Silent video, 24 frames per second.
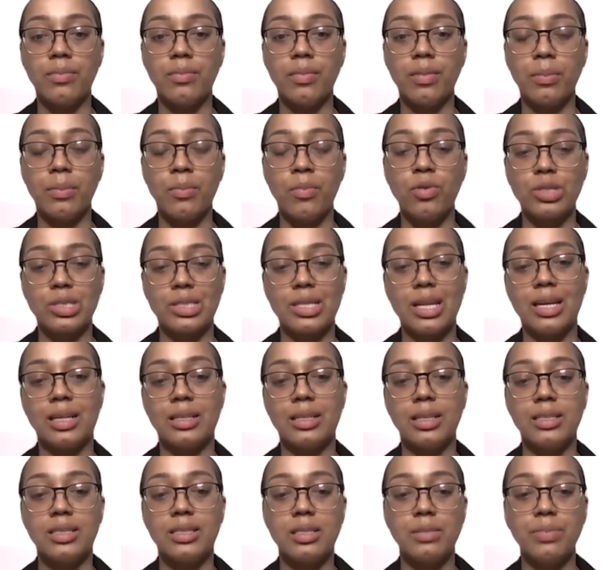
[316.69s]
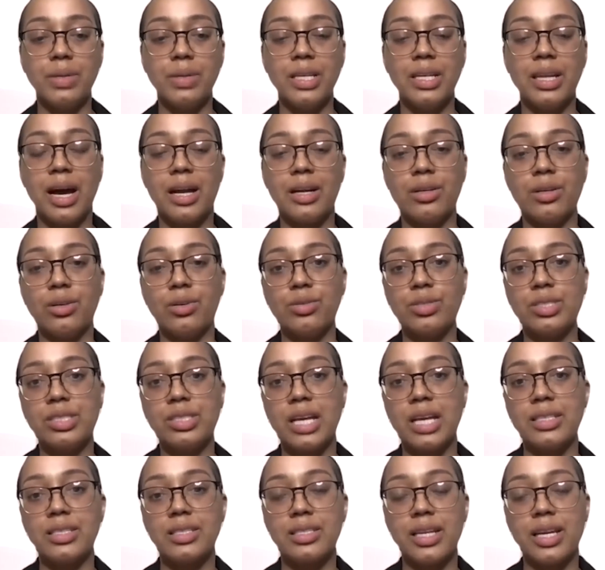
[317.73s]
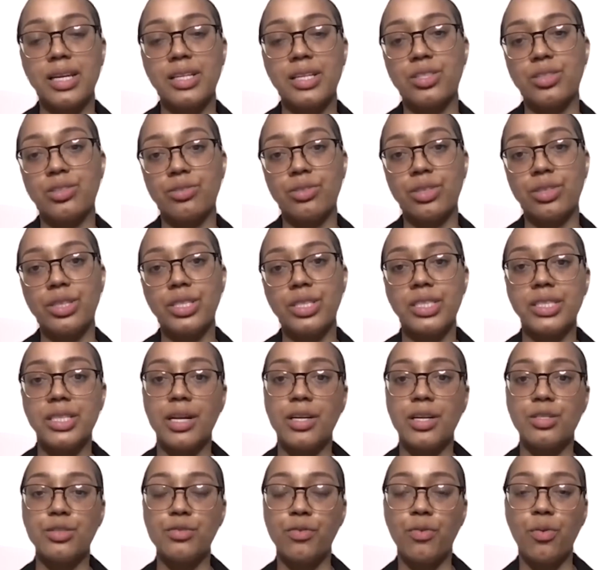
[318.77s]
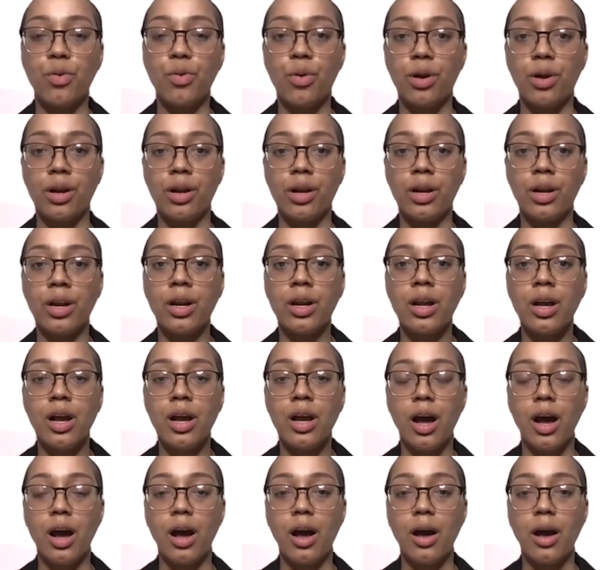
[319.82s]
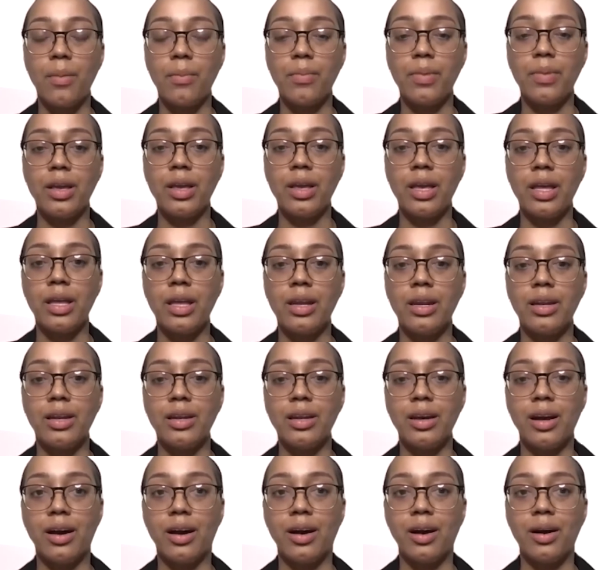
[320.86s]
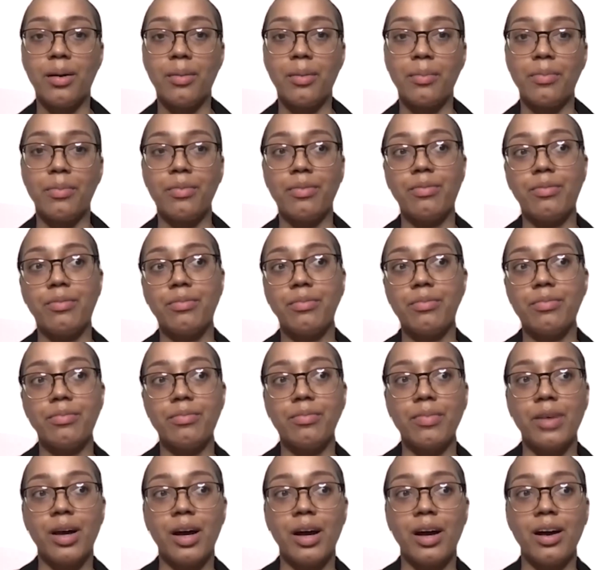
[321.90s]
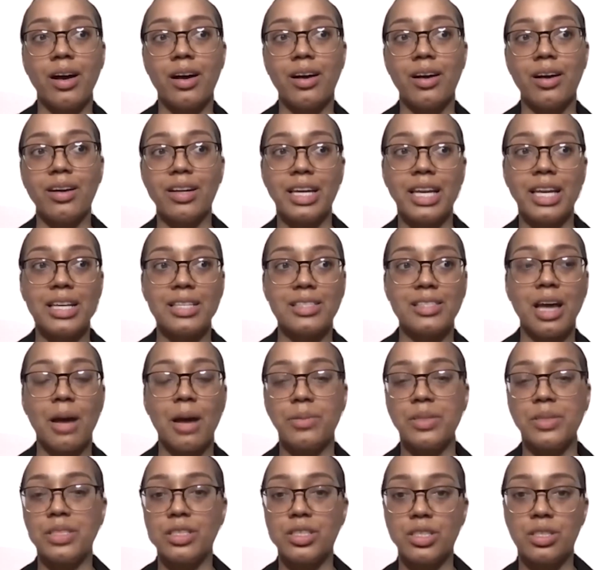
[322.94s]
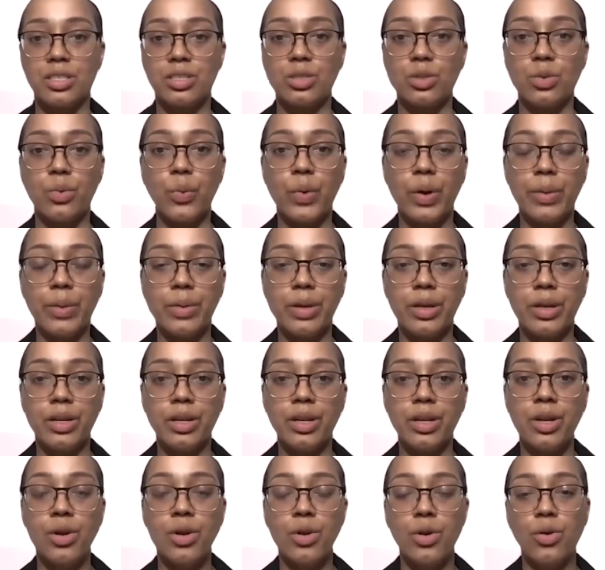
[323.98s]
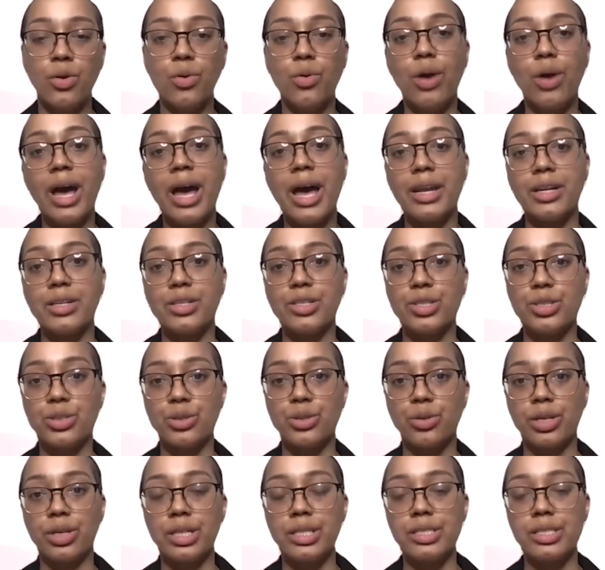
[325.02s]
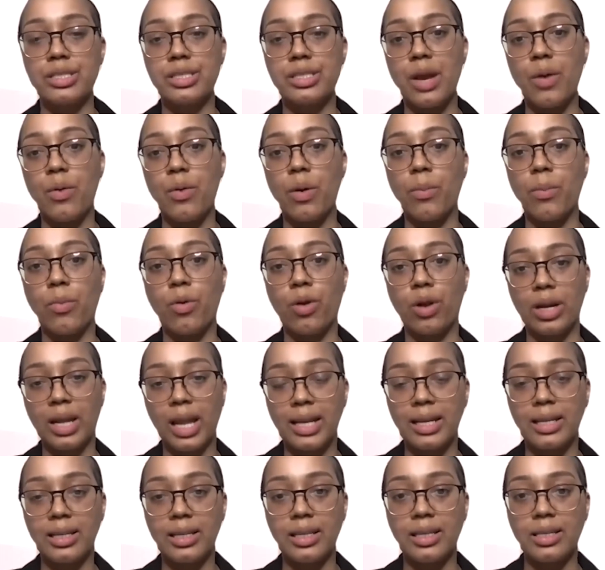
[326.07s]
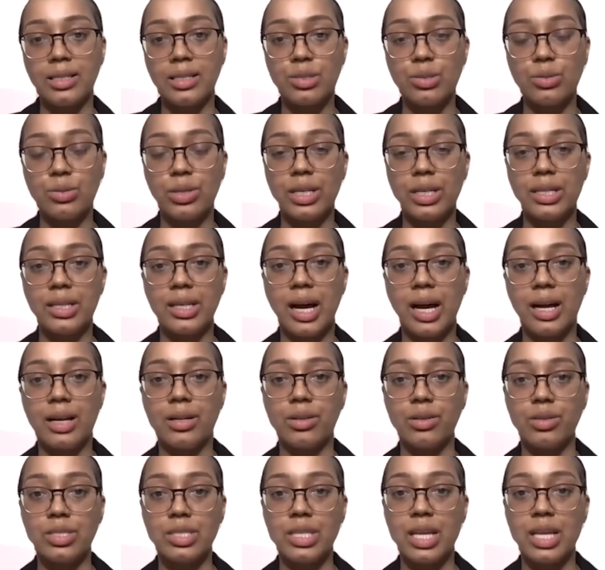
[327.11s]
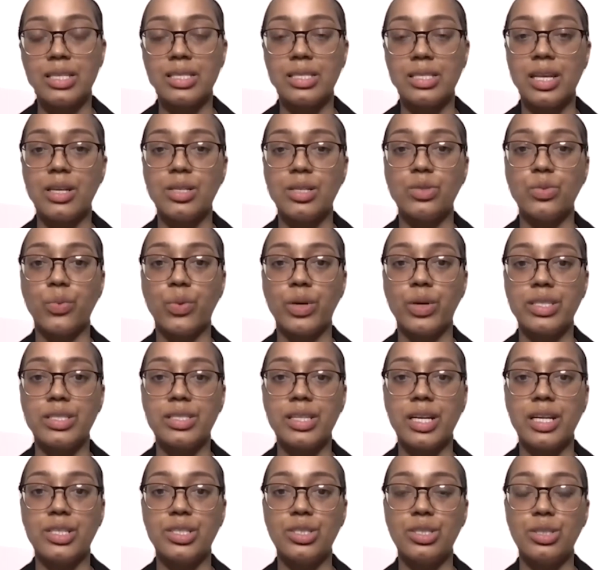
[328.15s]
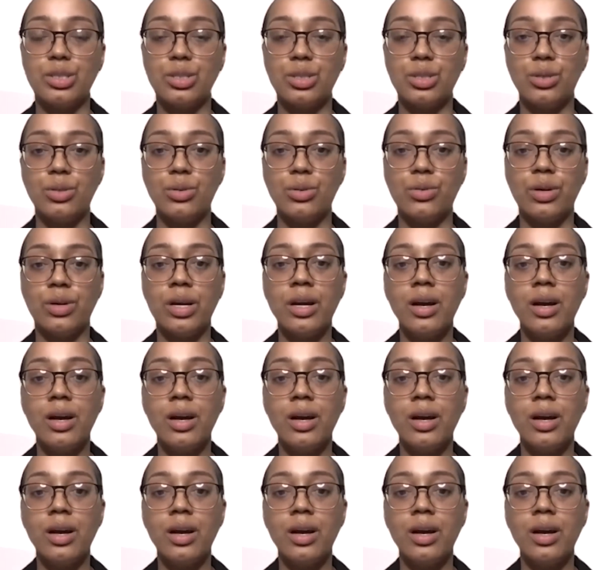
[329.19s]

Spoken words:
most likely to be diagnosed at stage 3, stage 4, in I guess opposition to women who had insurance. They were more likely to get diagnosed at stage 1, stage 2.